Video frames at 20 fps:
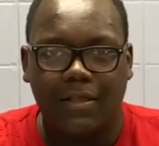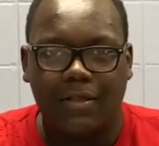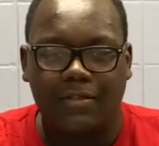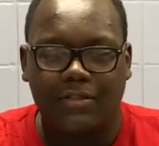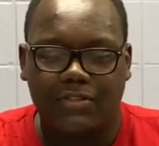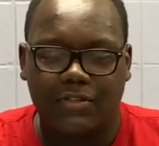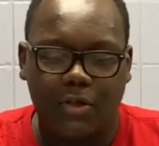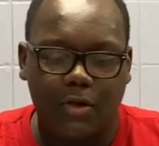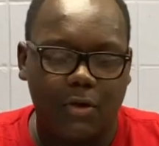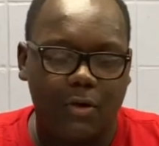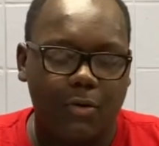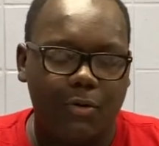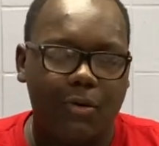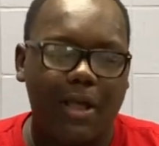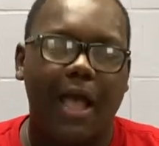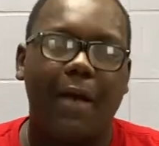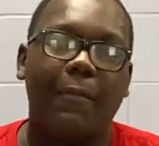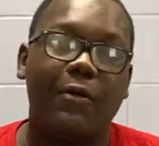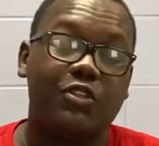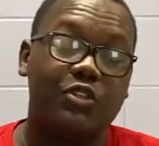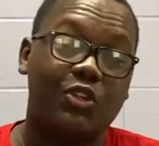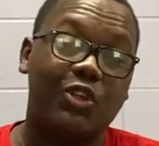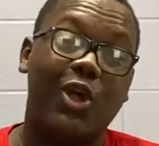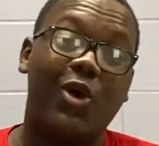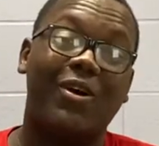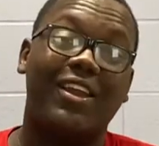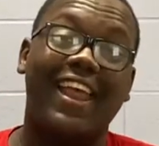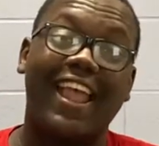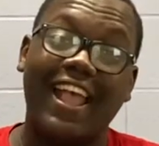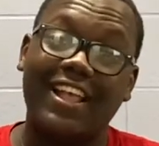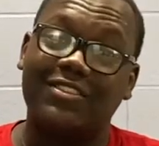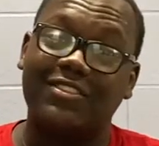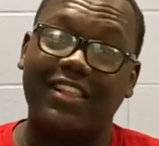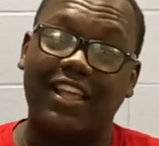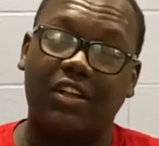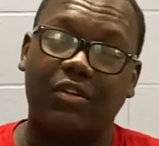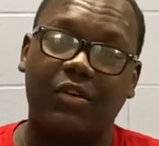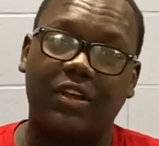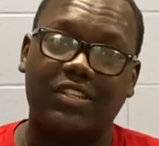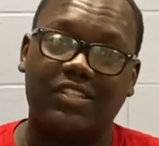So how about you go and answer
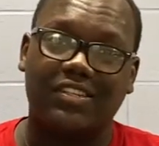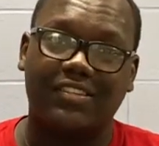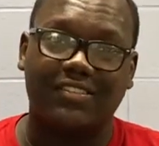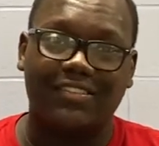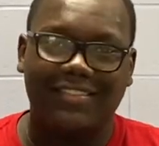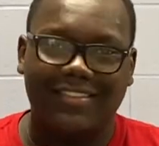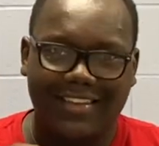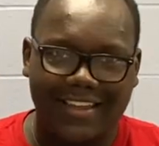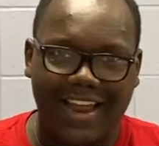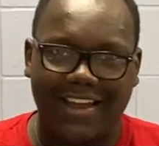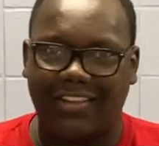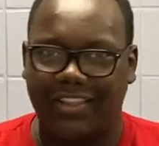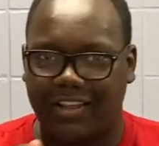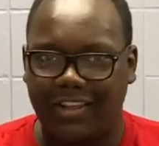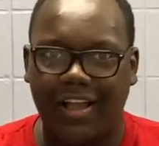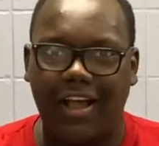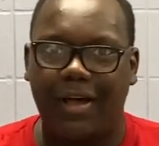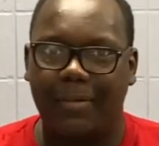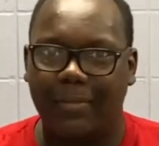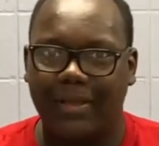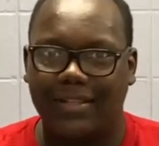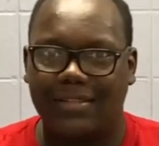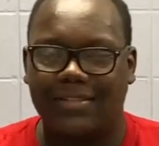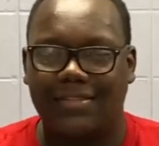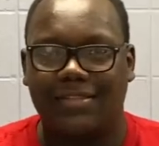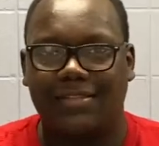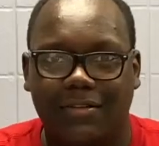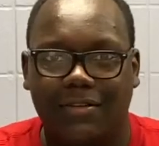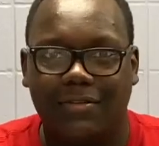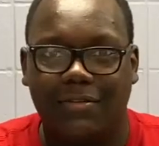that question down in the comments.